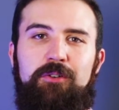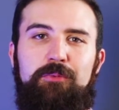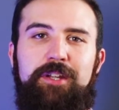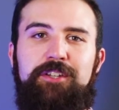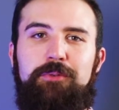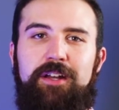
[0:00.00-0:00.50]

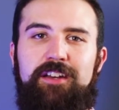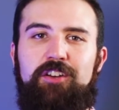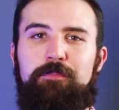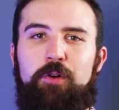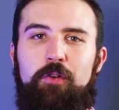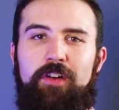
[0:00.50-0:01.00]
We created a
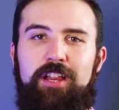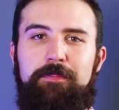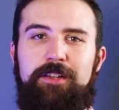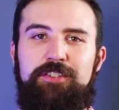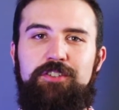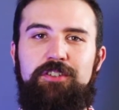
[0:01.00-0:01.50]
profile
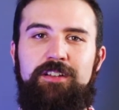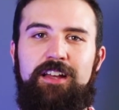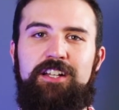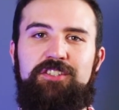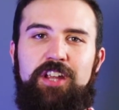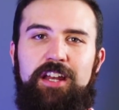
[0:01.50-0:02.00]
picture,
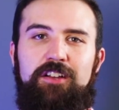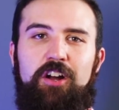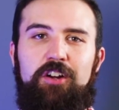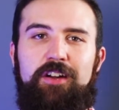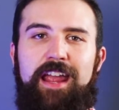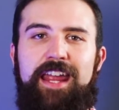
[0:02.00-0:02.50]
channel art,